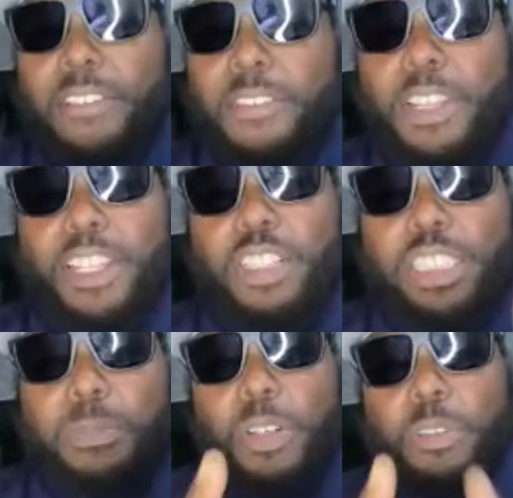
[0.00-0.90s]
villain on
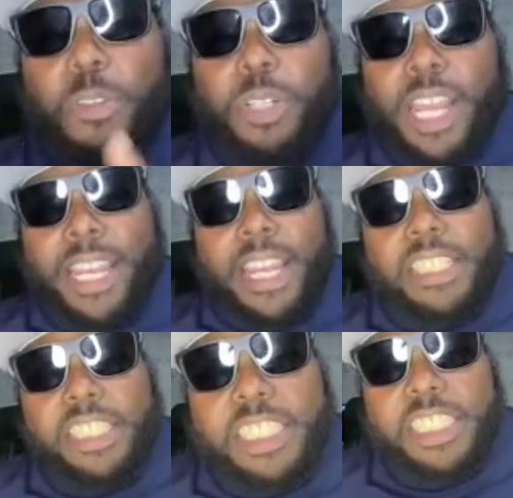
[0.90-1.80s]
this beautiful day.
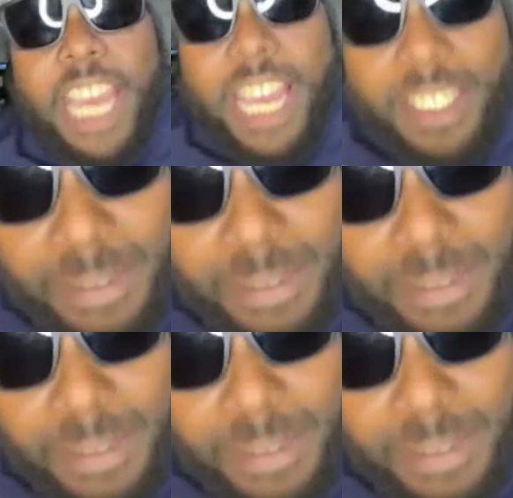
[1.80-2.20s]
Shit!